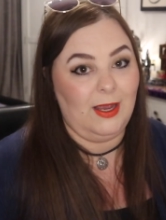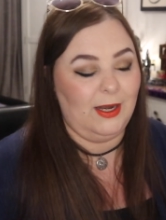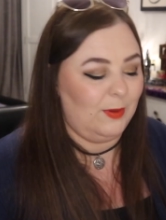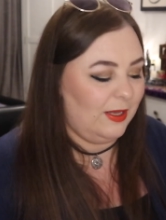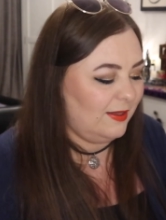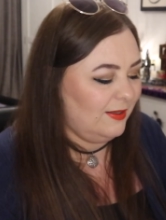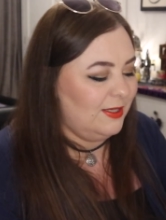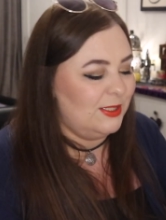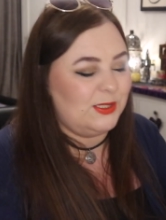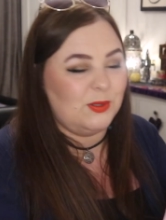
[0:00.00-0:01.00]
Anyway,
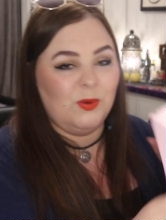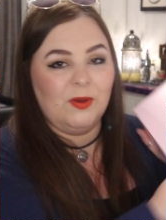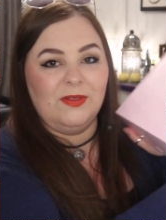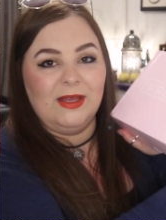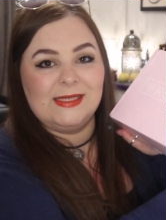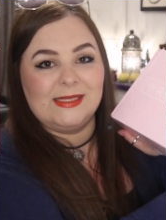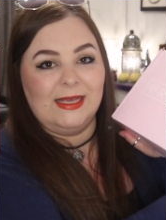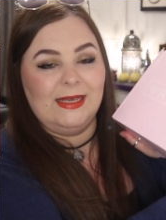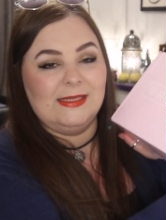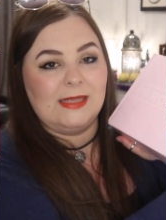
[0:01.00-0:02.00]
so this
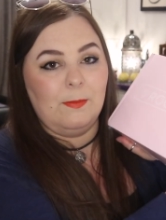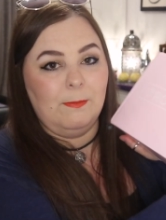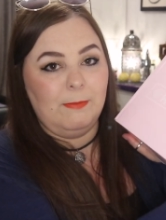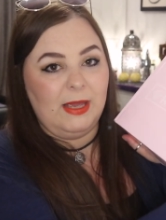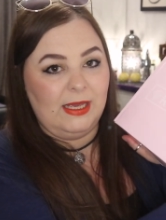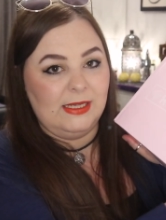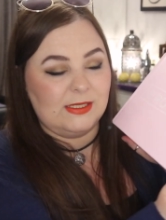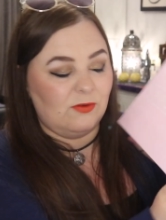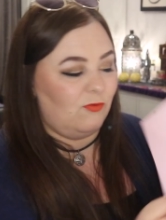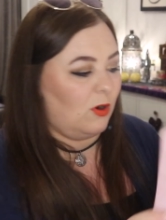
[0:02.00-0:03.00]
is May's
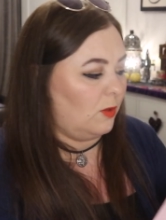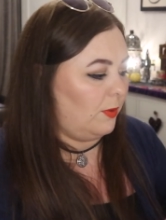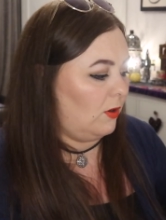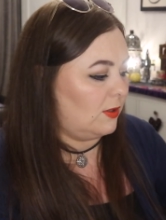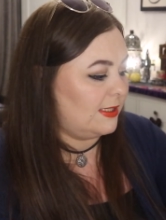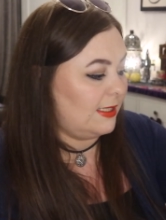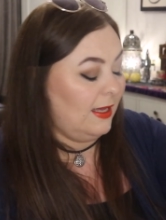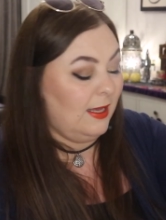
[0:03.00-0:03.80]
Roccabox.